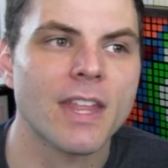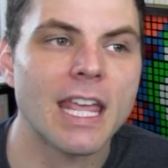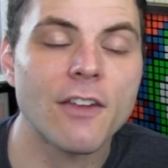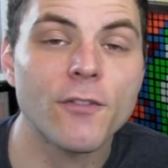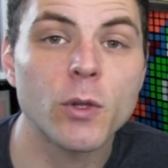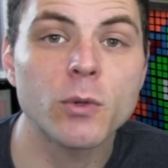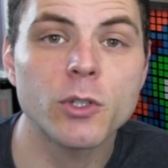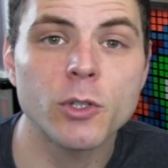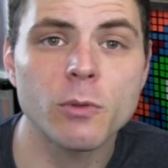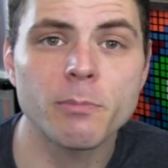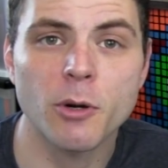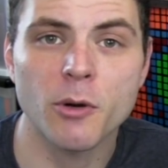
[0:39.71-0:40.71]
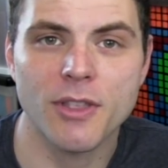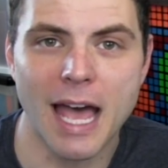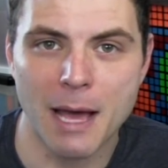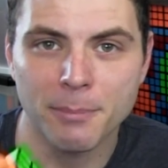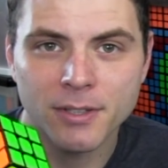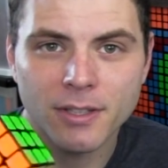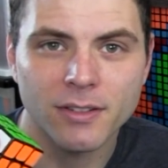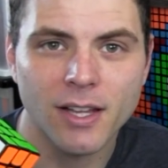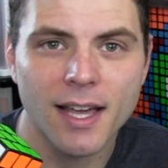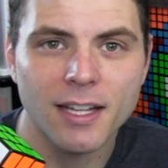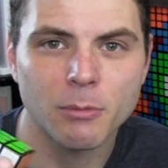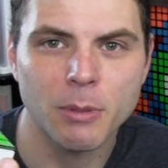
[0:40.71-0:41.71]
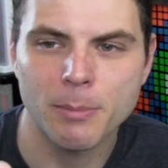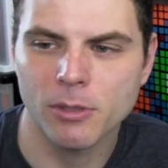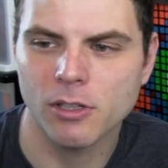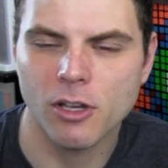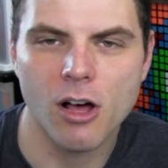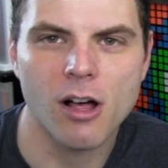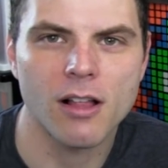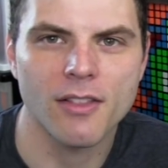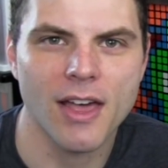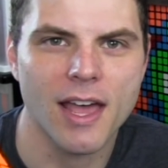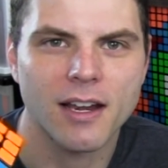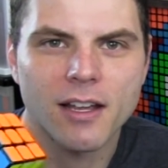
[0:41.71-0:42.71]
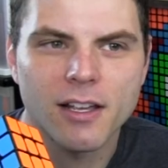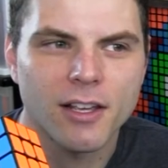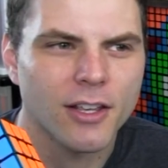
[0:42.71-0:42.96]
If you do both opposite sides, people call that,